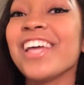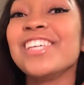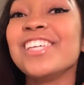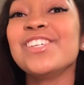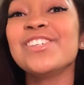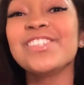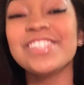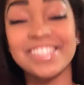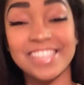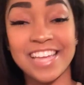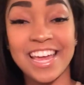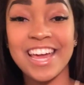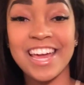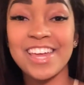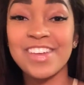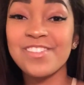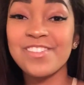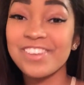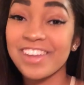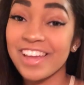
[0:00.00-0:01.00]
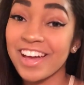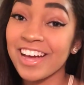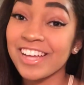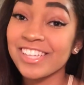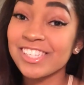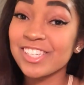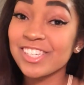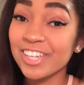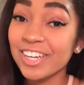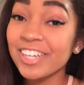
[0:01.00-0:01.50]
You said you
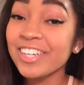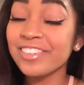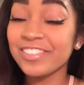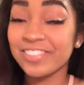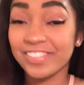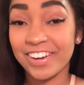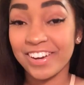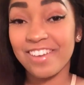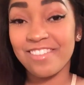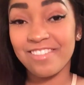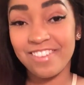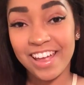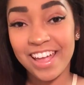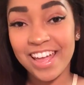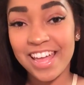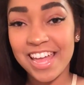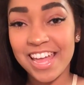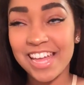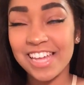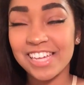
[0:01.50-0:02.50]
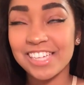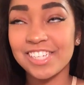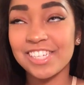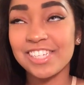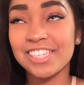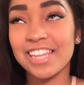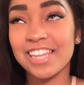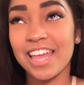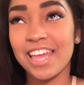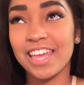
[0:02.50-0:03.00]
Don's girlfriend, right? And
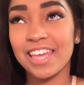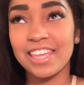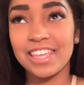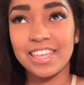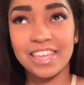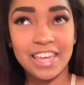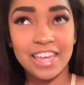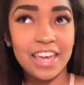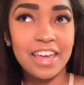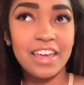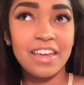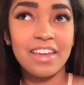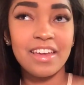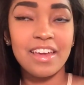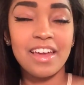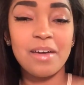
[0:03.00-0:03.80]
she's like, yeah.